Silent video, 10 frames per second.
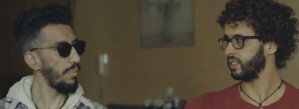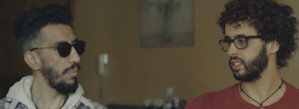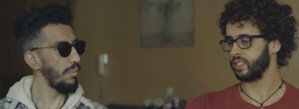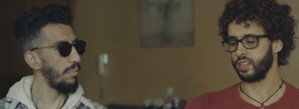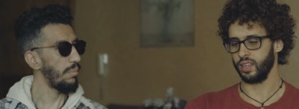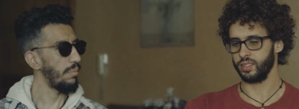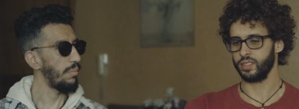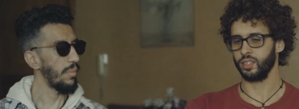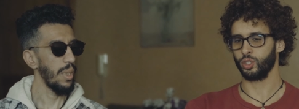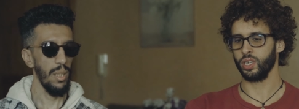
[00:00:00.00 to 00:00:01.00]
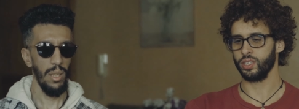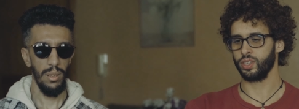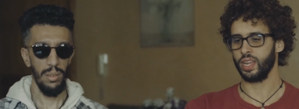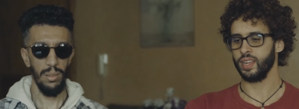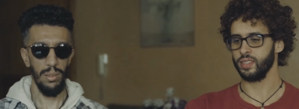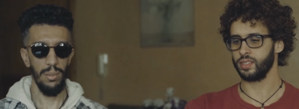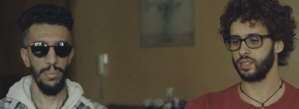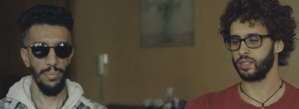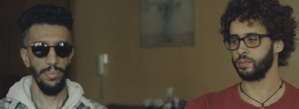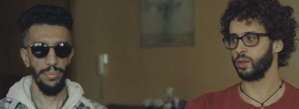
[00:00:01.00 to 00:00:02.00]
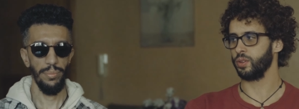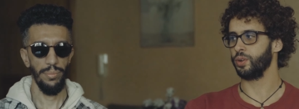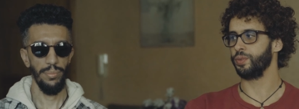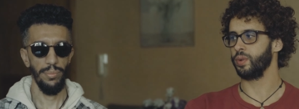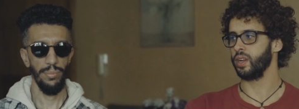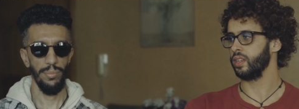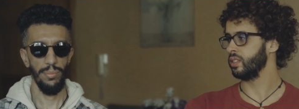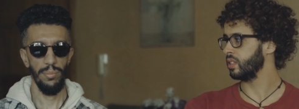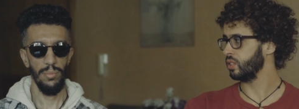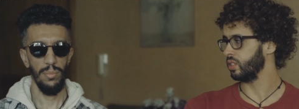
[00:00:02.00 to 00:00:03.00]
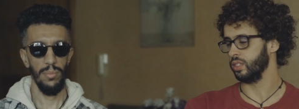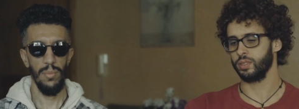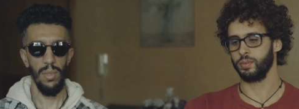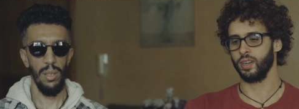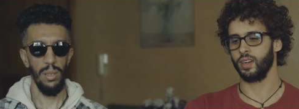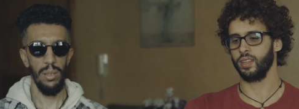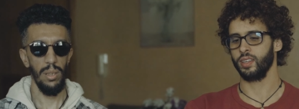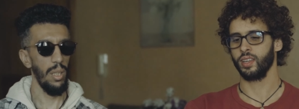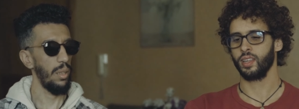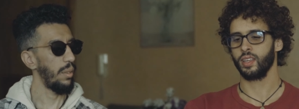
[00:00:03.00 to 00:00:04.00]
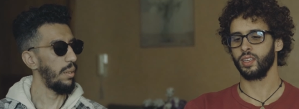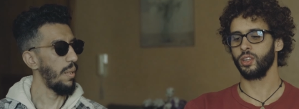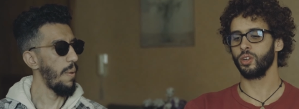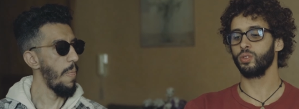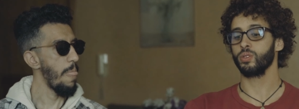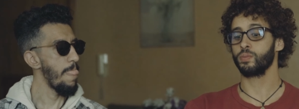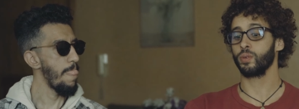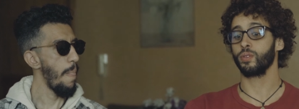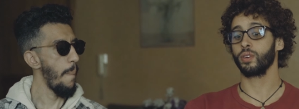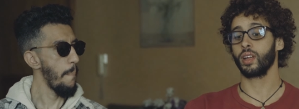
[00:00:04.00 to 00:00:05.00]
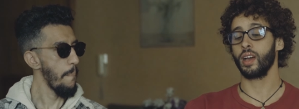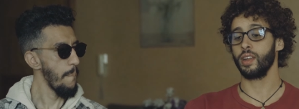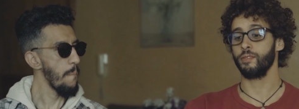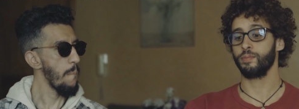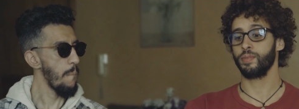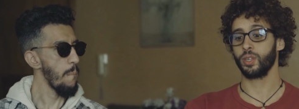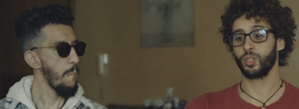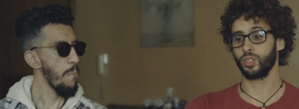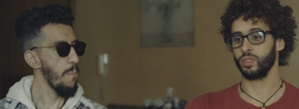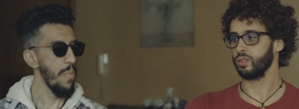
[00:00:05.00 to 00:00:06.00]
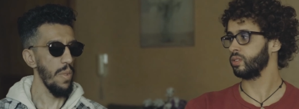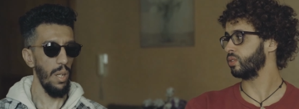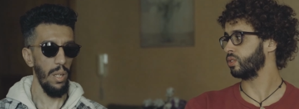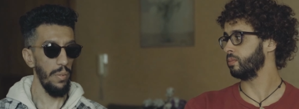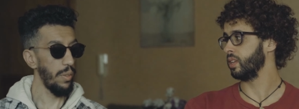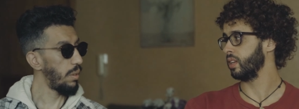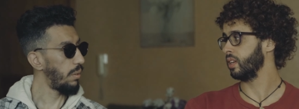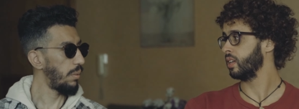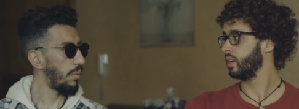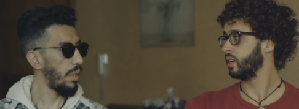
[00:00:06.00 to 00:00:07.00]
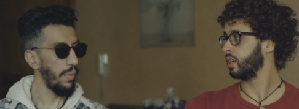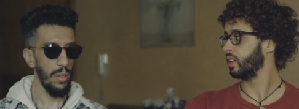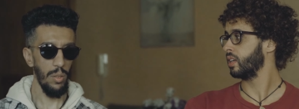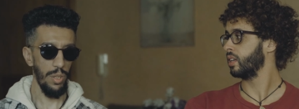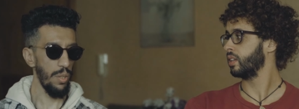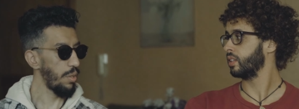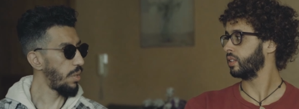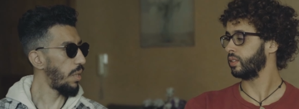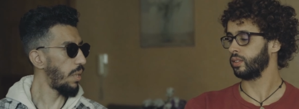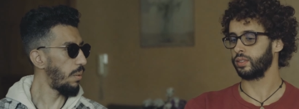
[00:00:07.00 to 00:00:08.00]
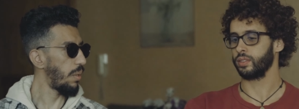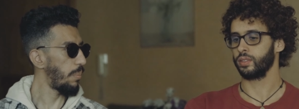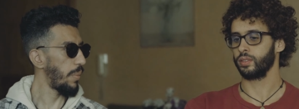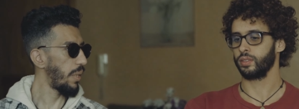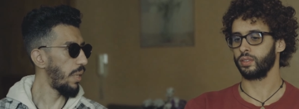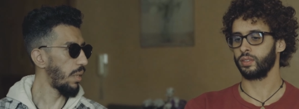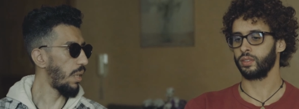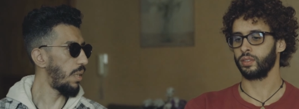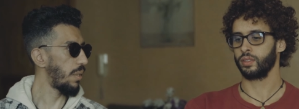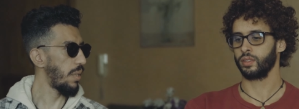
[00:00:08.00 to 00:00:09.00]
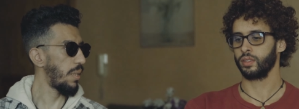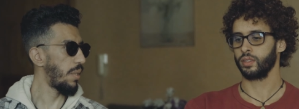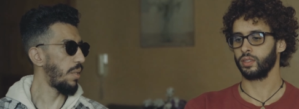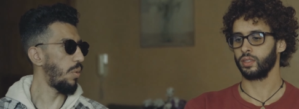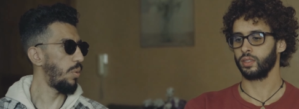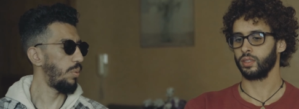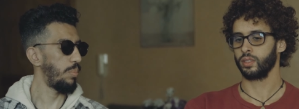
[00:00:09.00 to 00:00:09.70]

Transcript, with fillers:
Speaker 1: That's the case. They're trying to get answers about her real intentions behind,
Speaker 2: yeah. you know, those provocative pictures on social even, media. Even her social media account is so